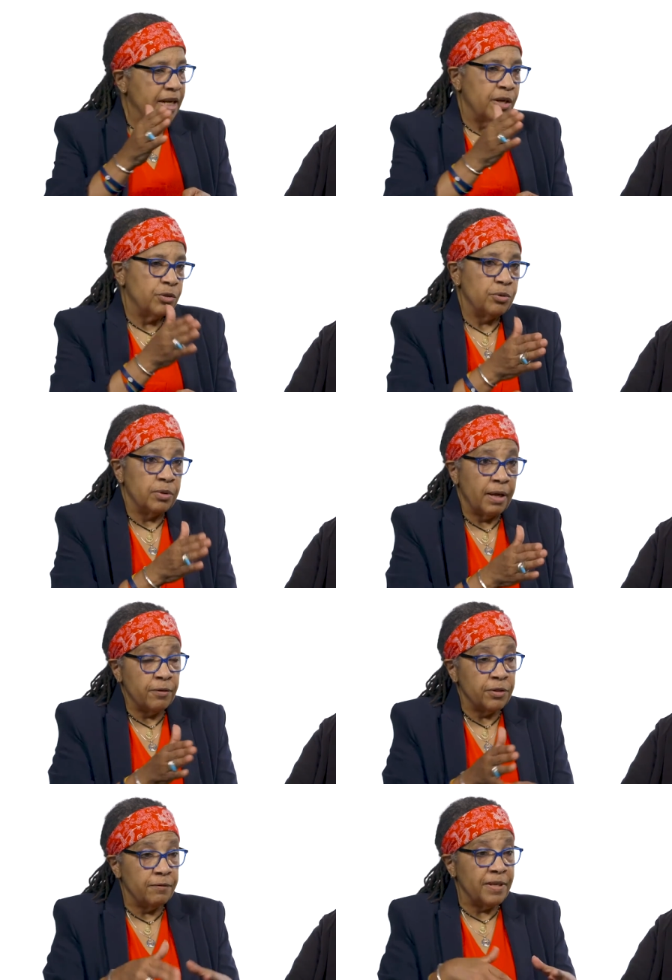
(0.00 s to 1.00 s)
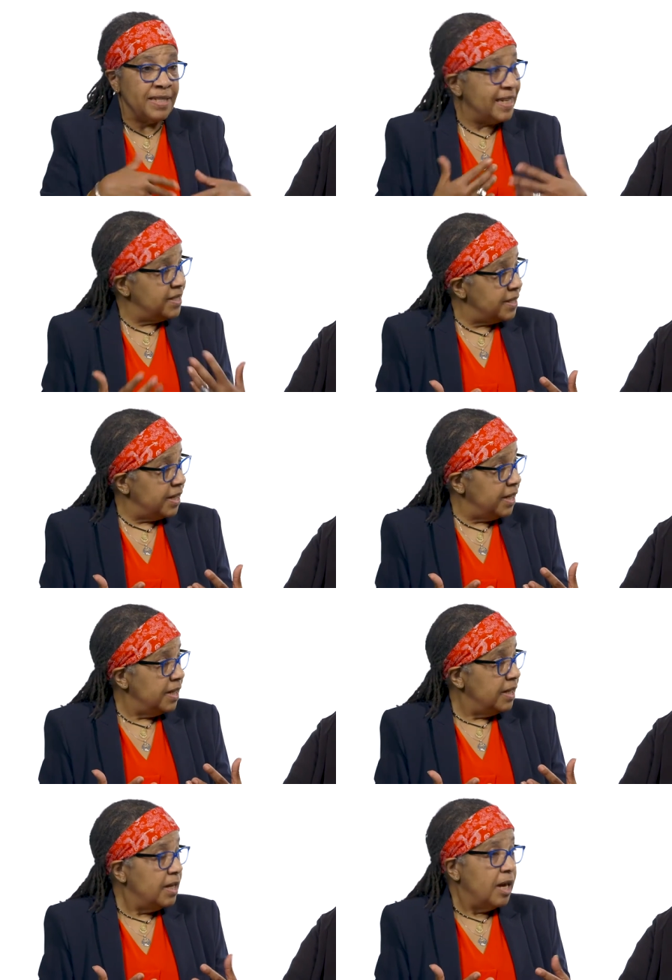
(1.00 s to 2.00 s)
It goes through levels of intensity,
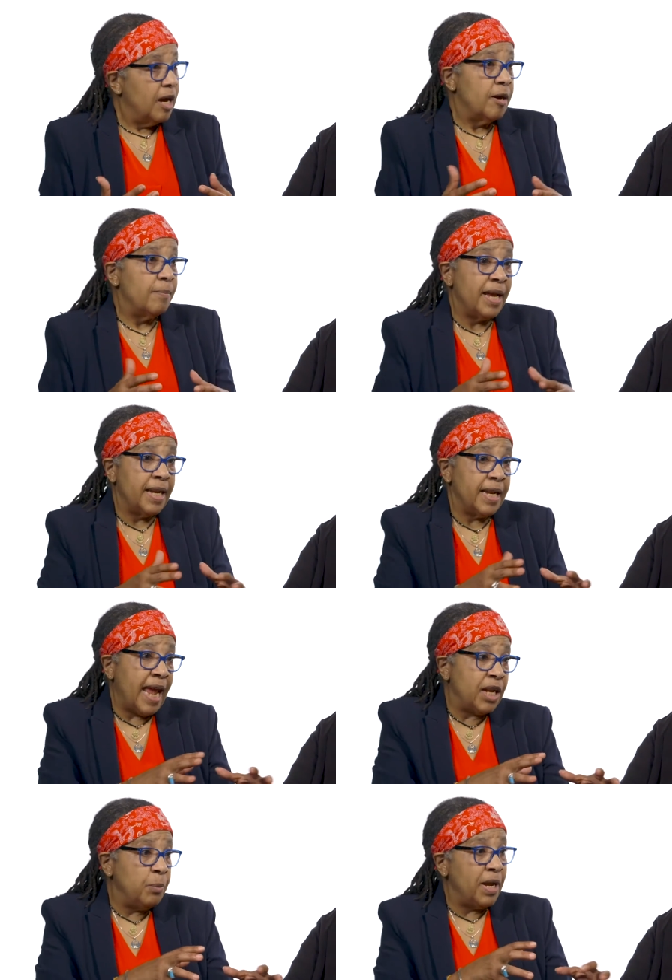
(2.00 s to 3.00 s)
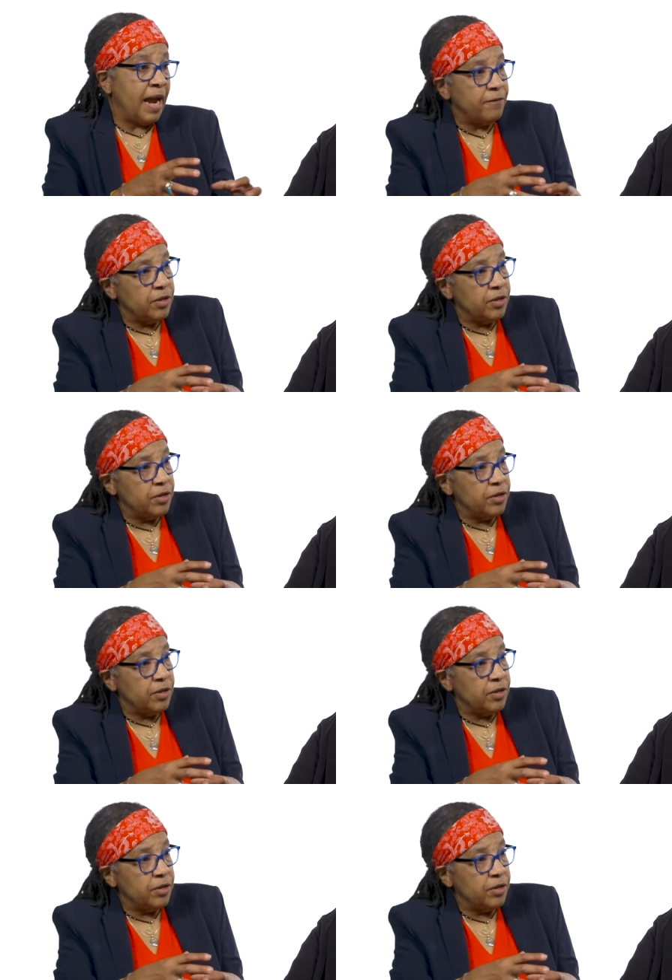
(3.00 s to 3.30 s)
and we have